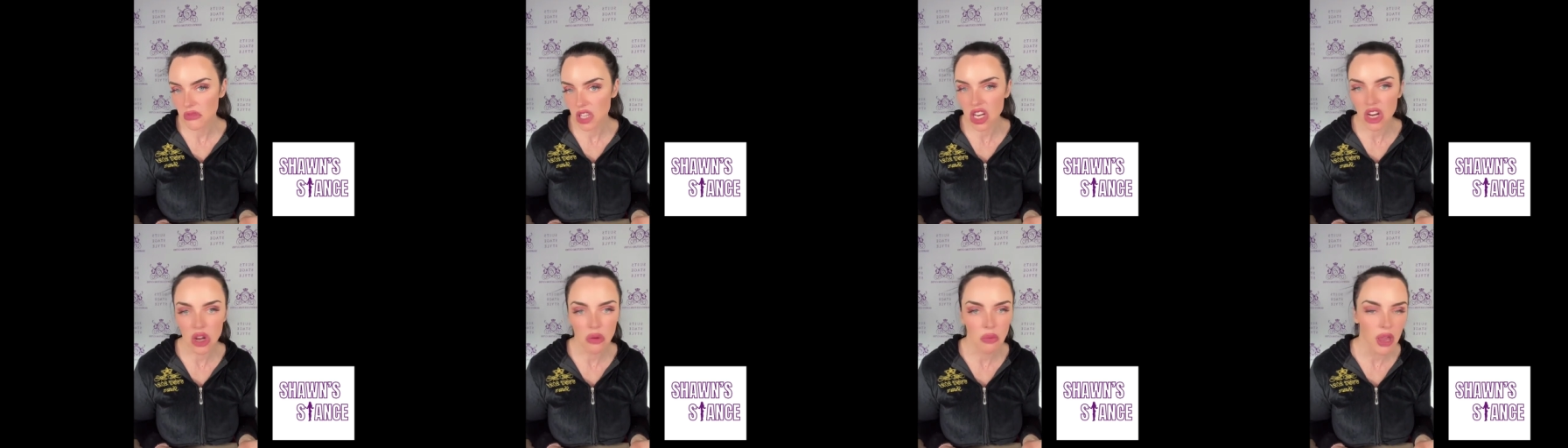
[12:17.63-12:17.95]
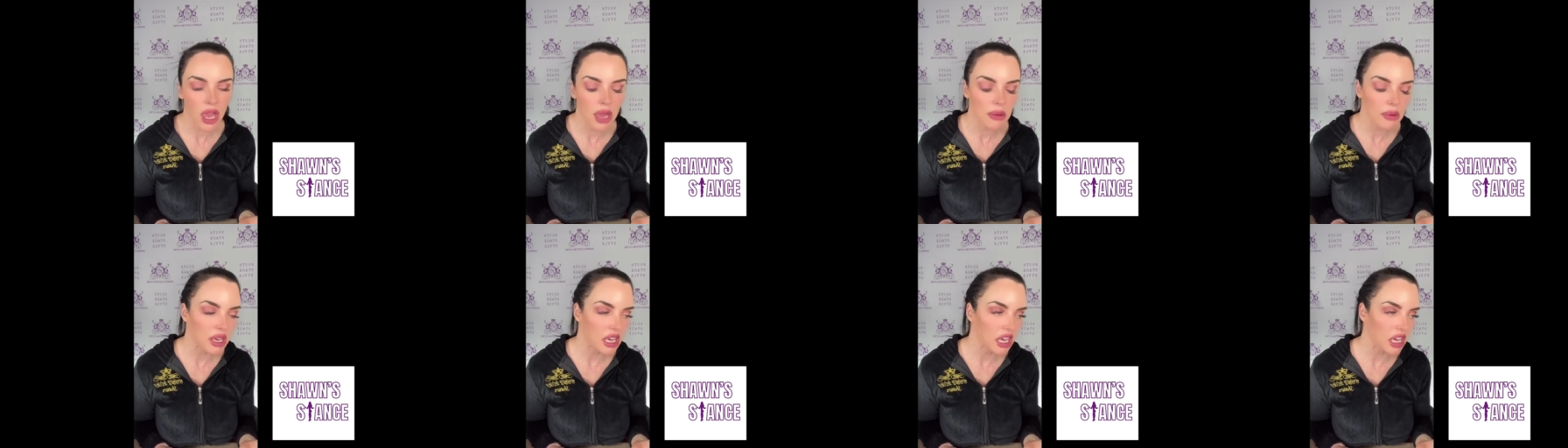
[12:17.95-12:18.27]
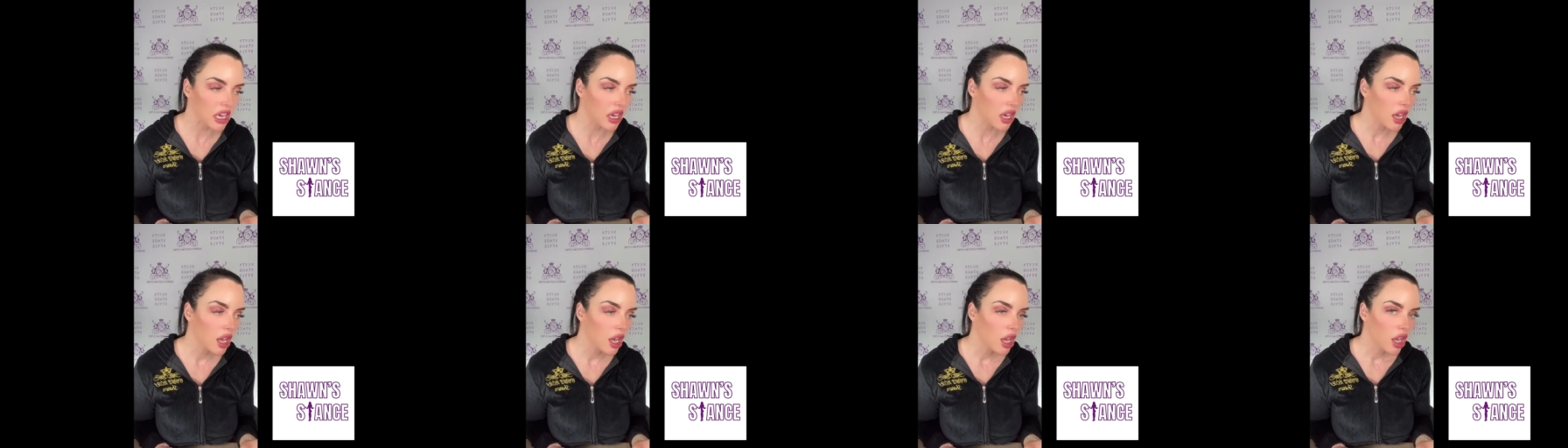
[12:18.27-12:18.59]
You know,
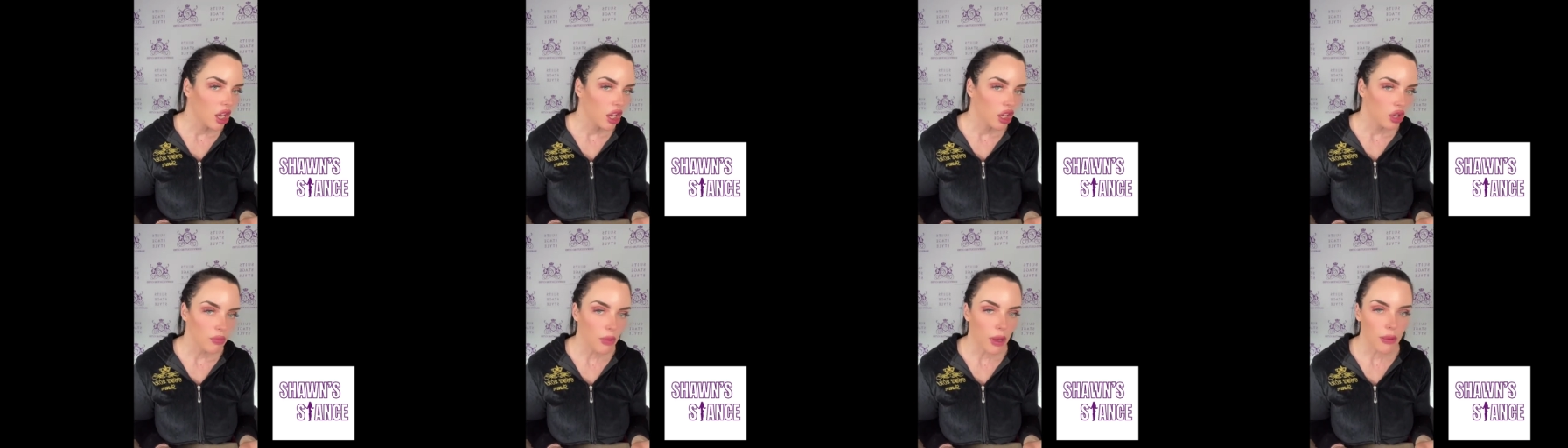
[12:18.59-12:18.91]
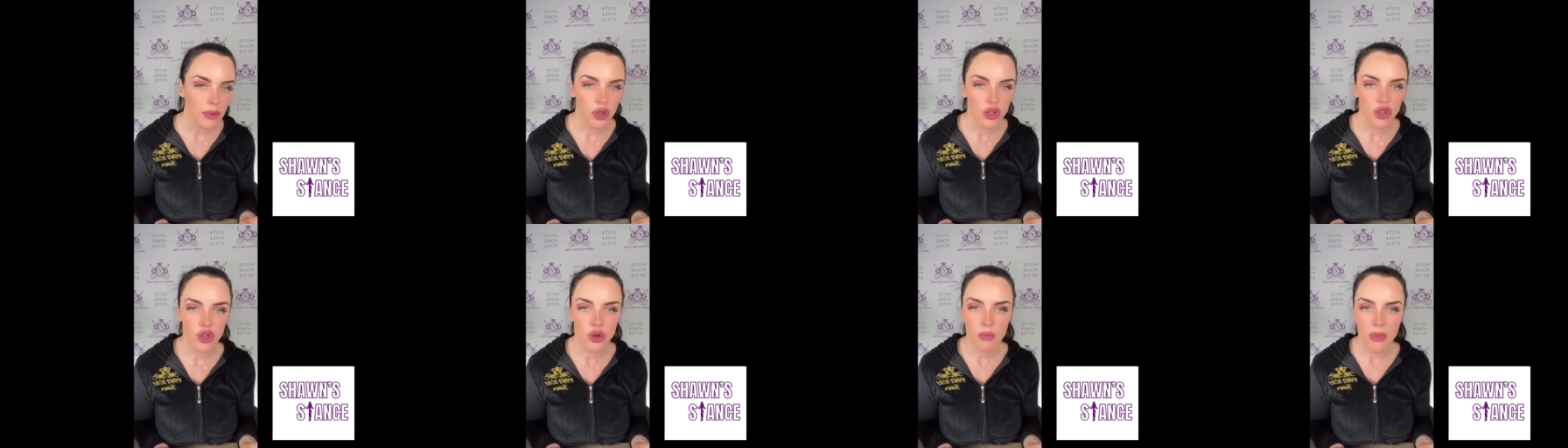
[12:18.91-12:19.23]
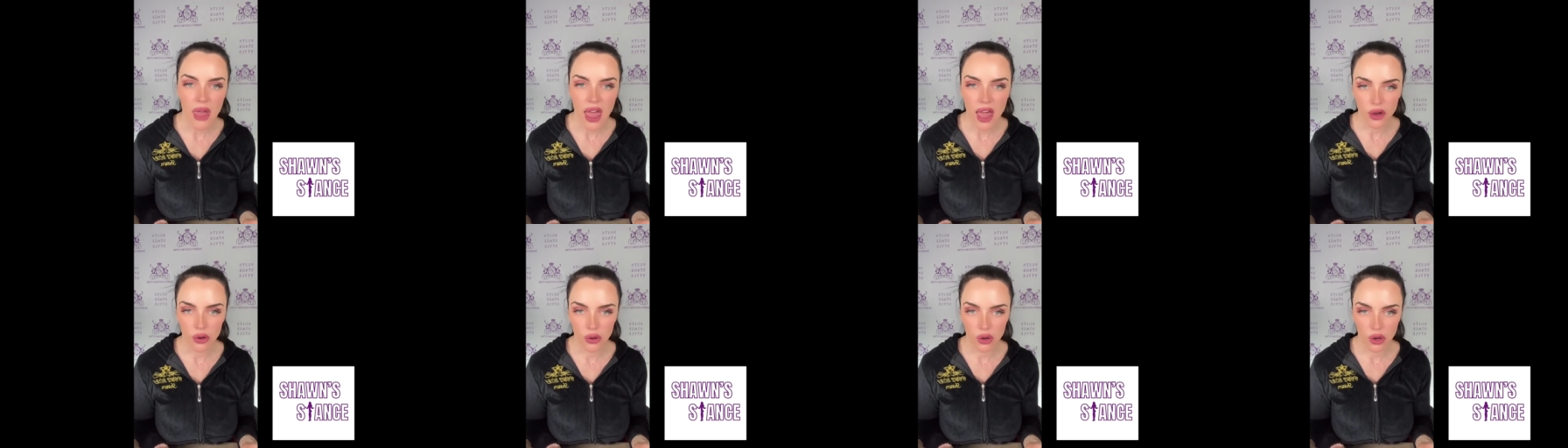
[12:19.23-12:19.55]
maybe maybe you do
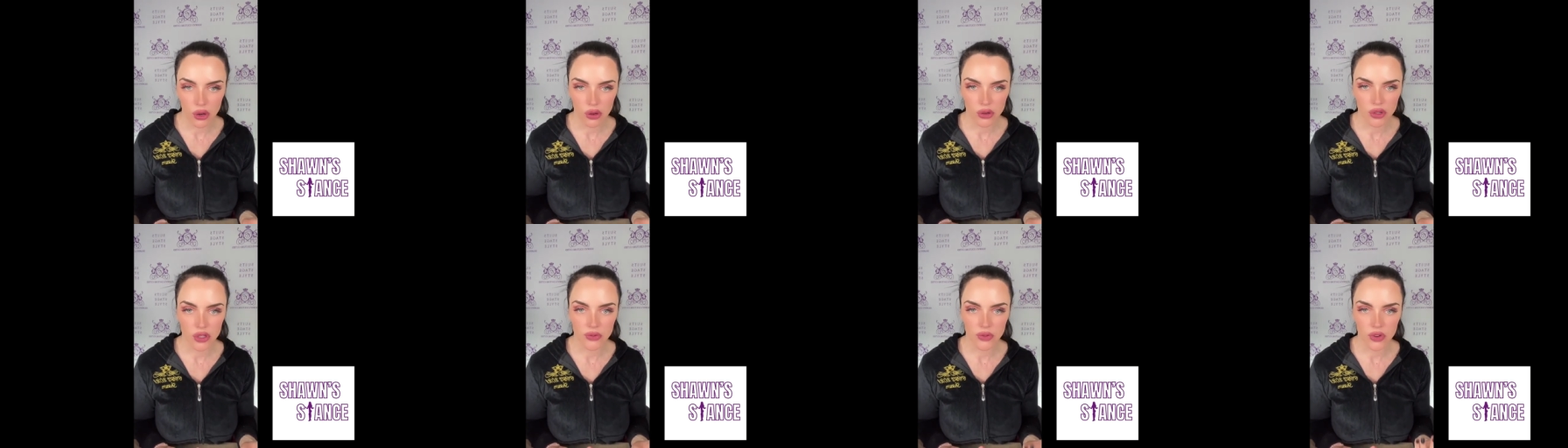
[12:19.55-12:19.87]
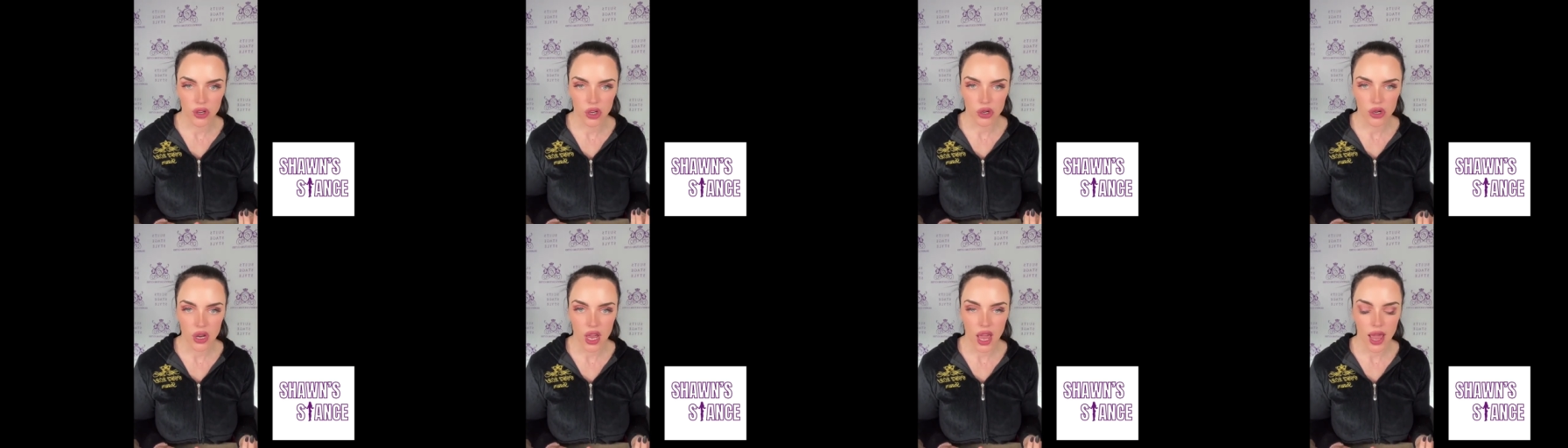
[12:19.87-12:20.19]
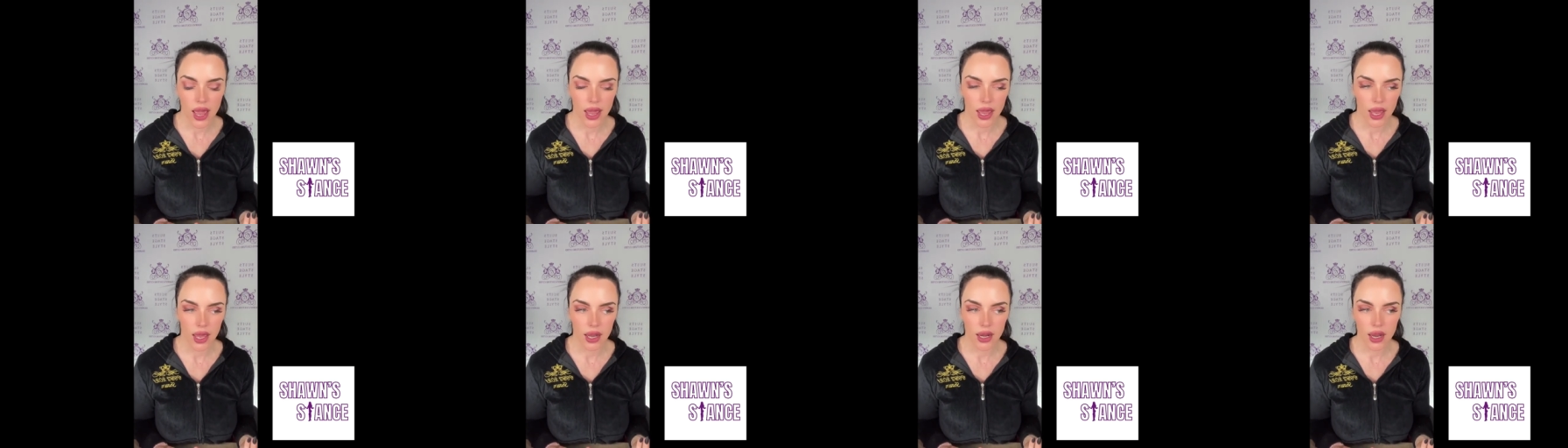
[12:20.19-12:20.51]
macros for your
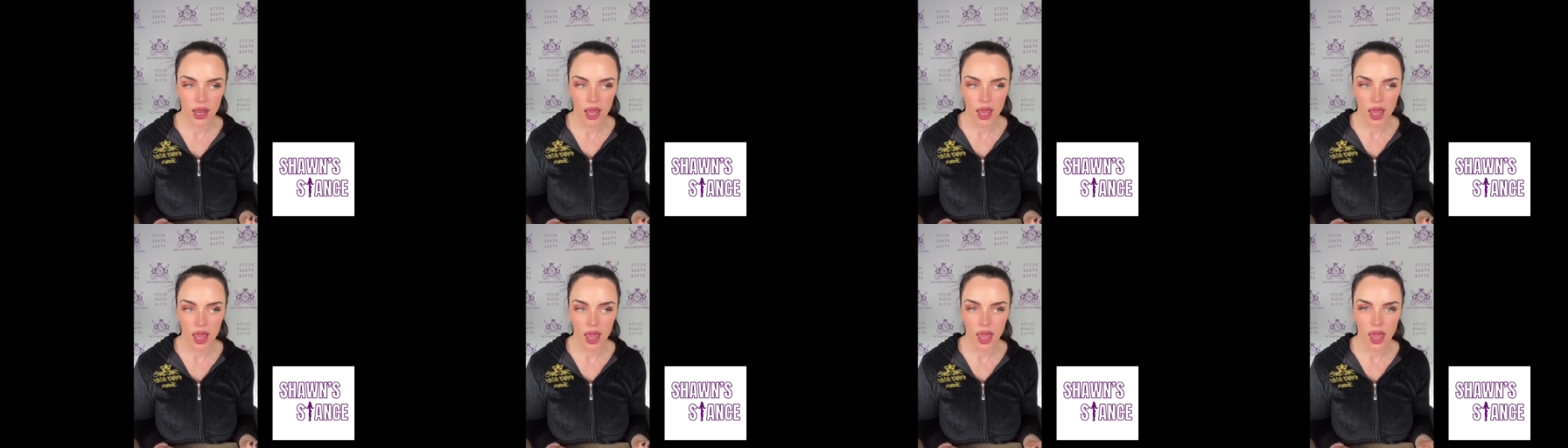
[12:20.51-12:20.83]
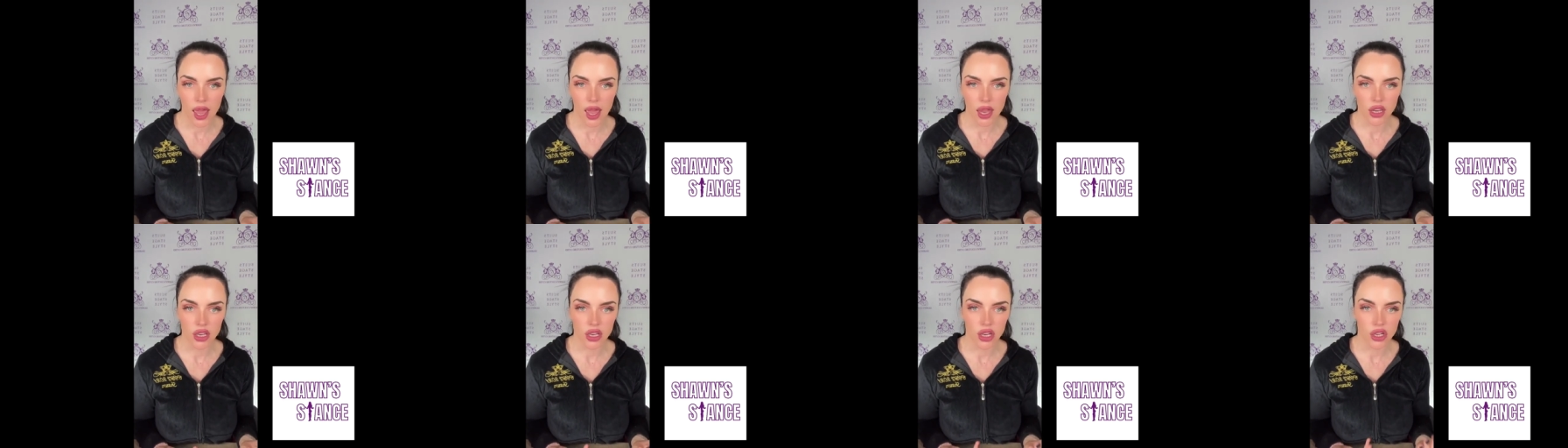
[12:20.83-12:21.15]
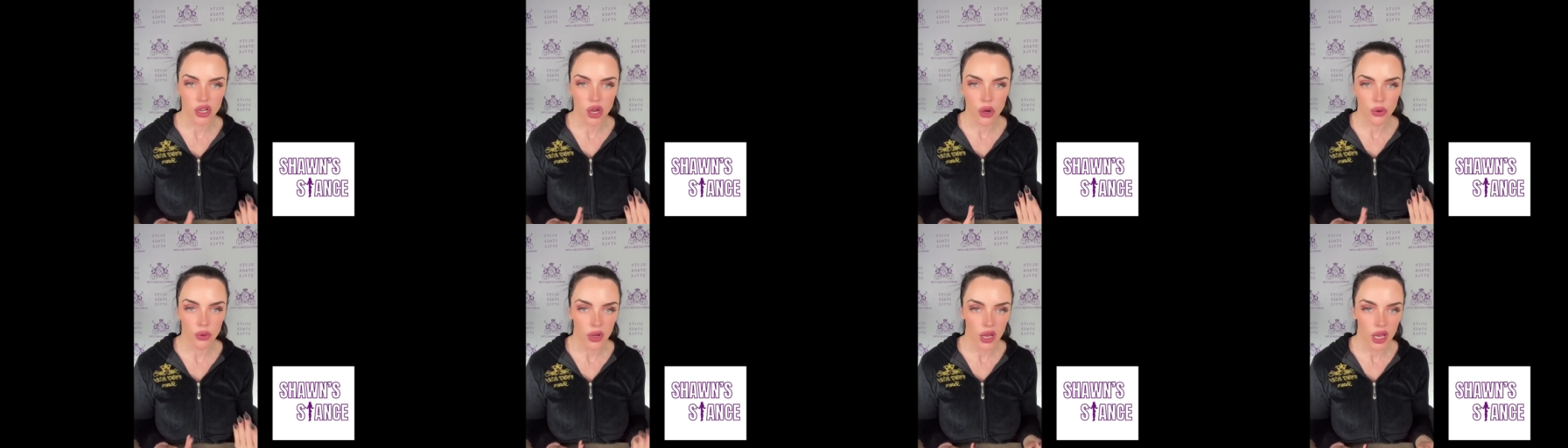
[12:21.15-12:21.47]
diet and
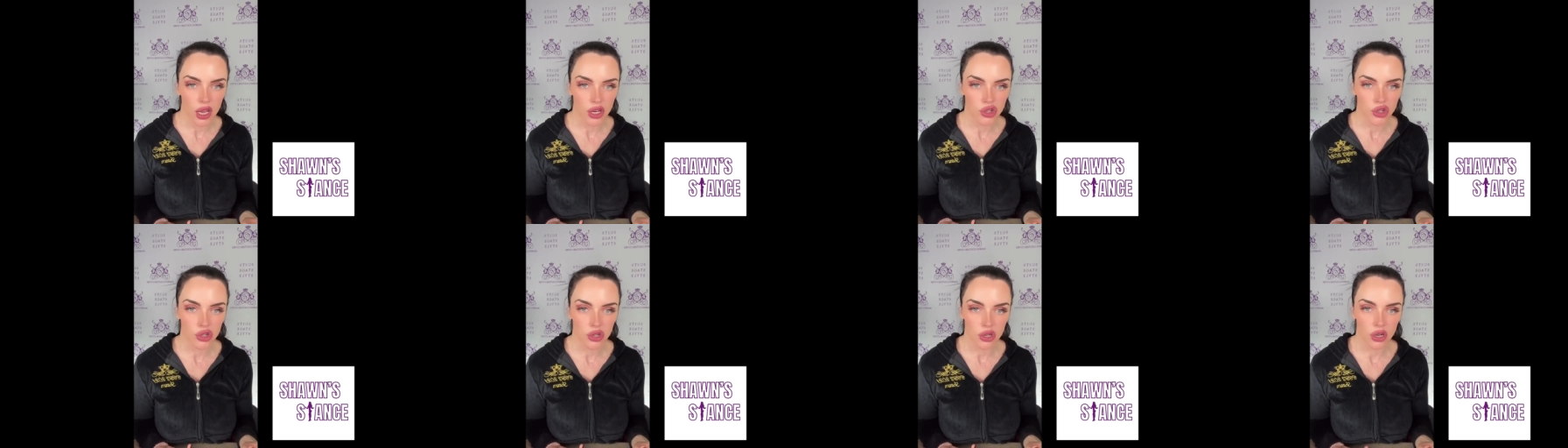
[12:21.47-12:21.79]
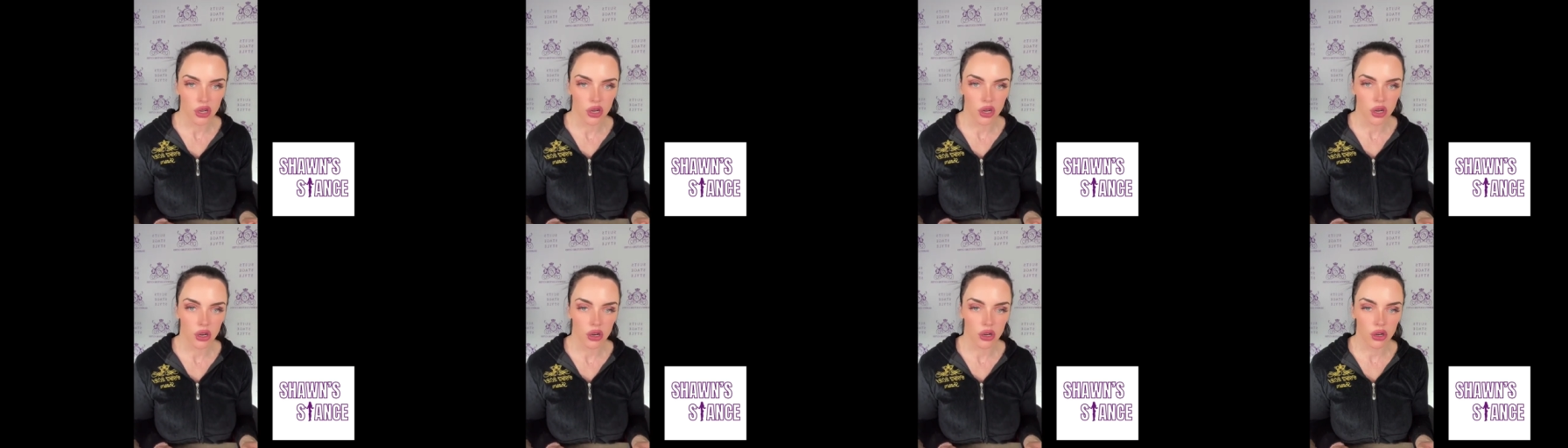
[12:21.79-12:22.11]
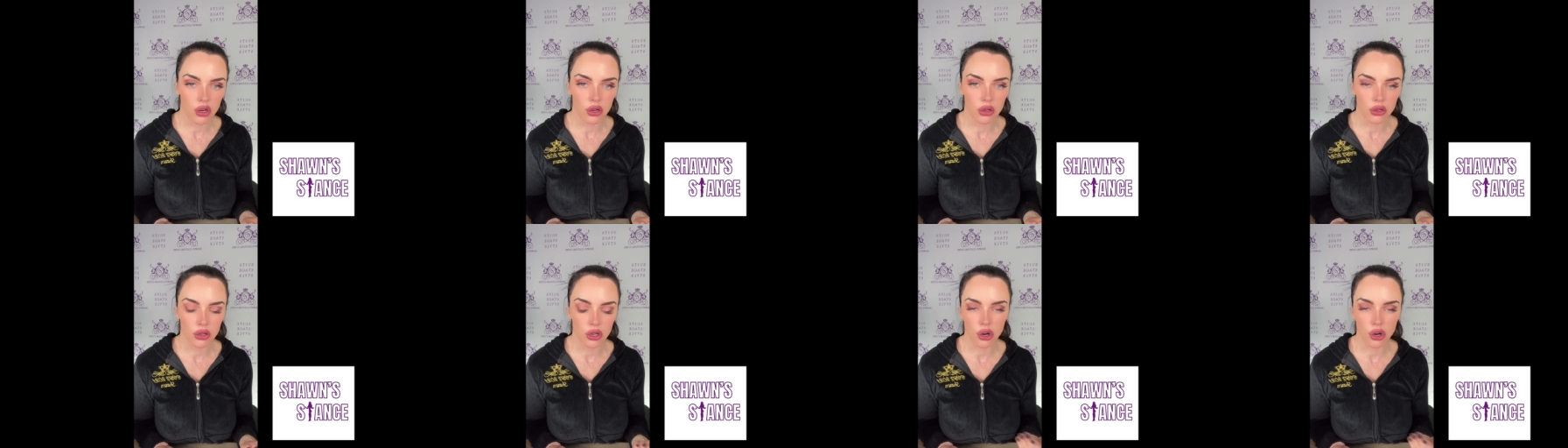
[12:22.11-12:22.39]
you don't hit your,